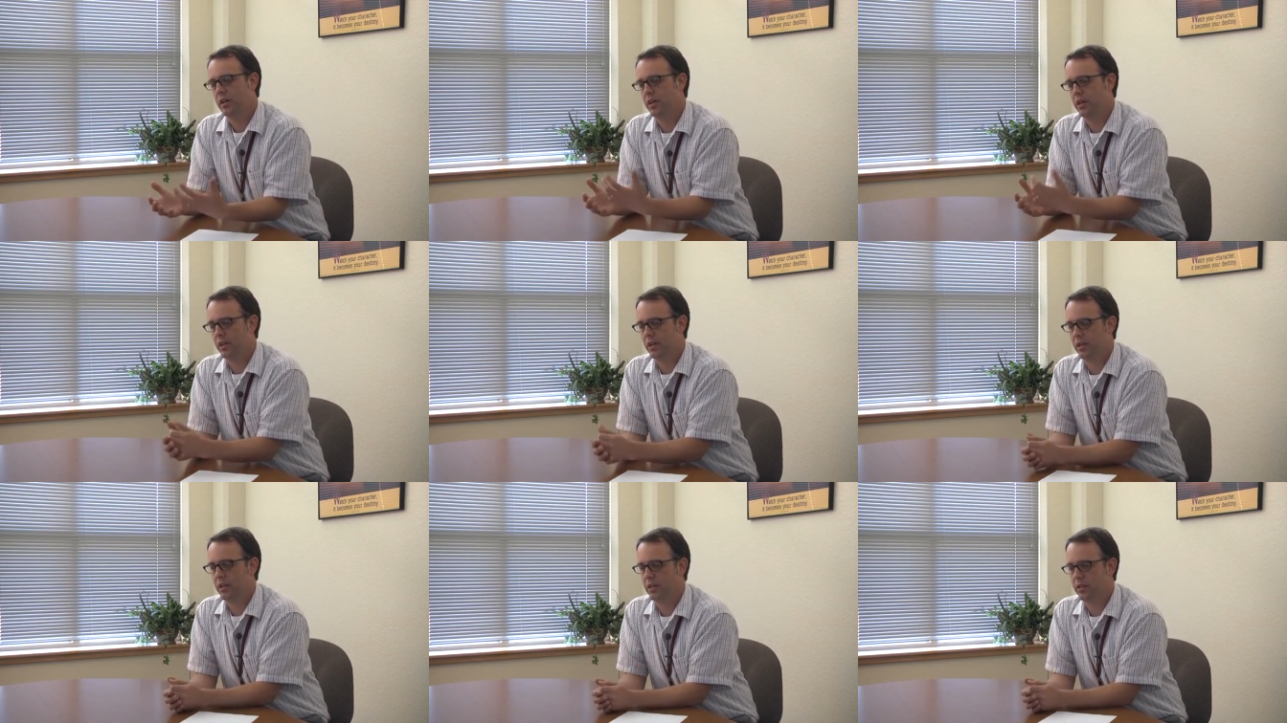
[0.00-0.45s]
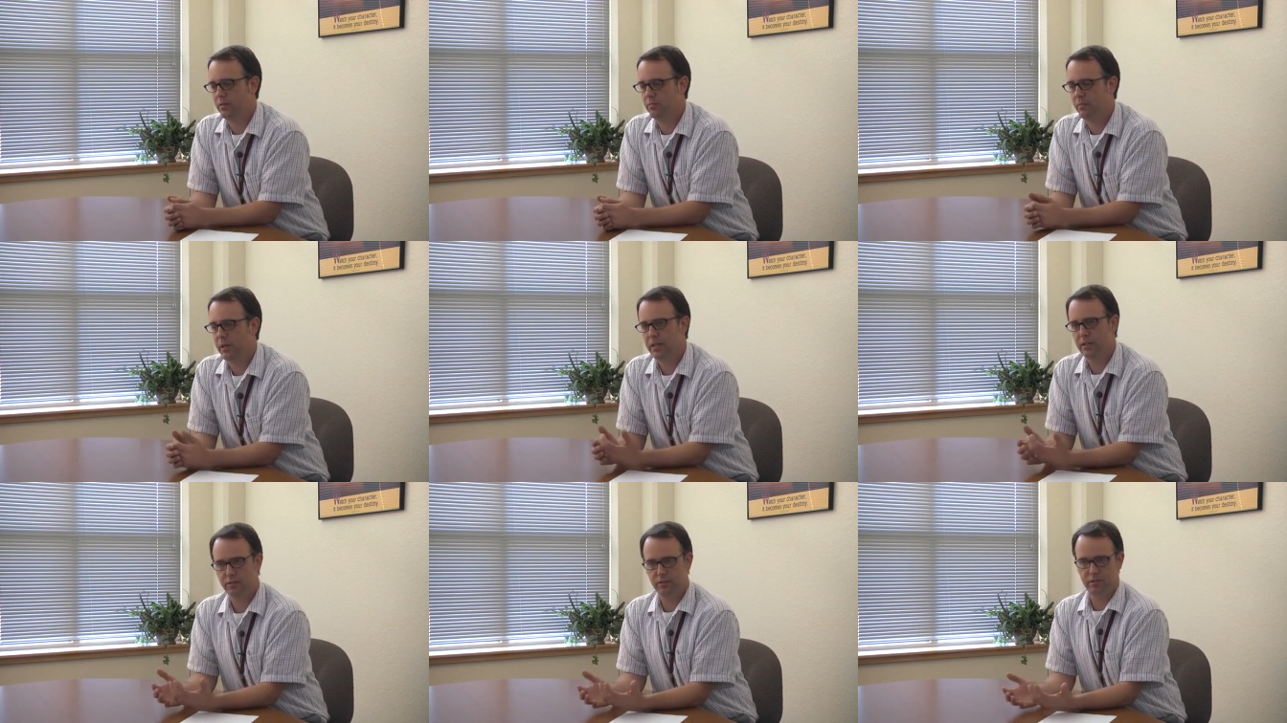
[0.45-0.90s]
and
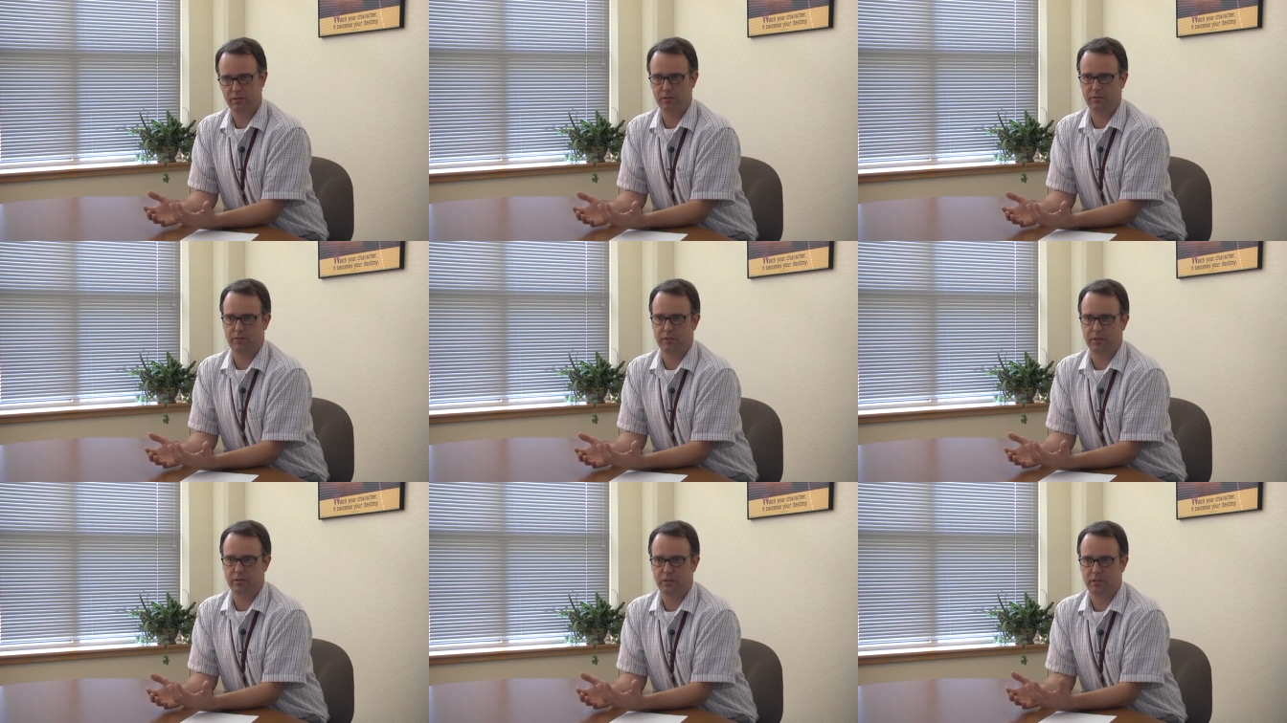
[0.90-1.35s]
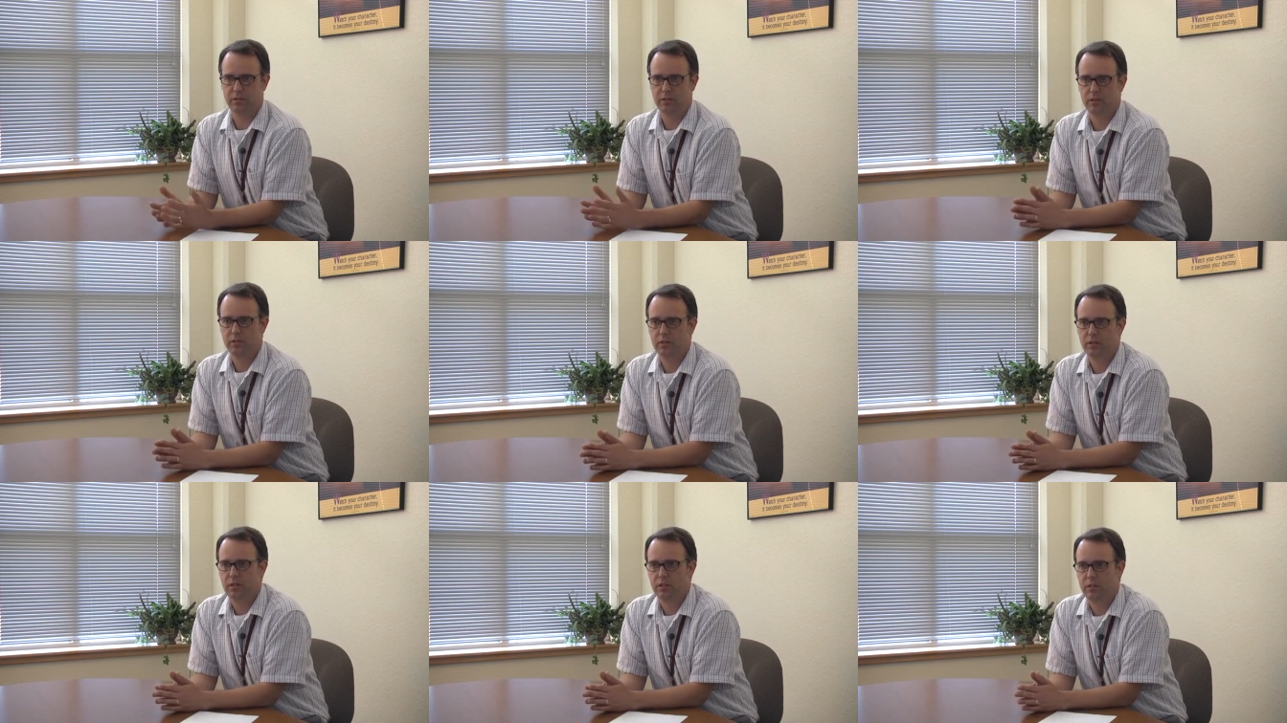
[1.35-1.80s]
make sense of it.
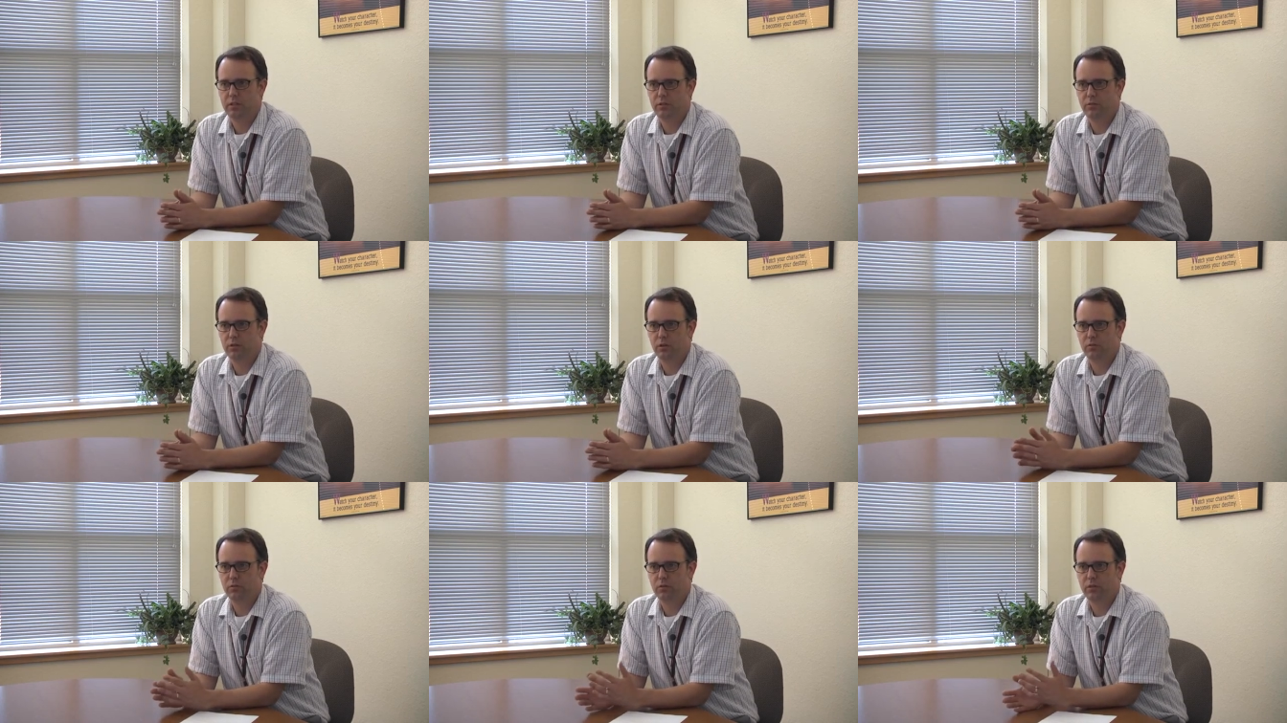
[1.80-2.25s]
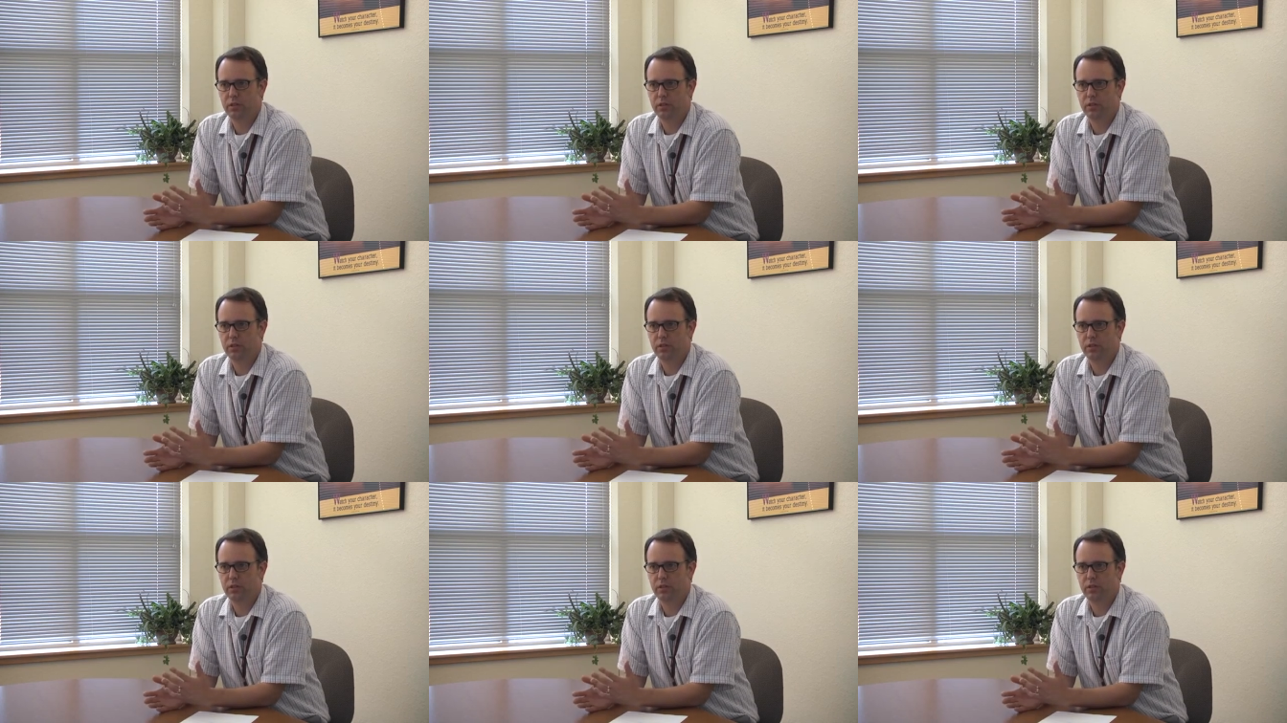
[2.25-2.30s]
You don't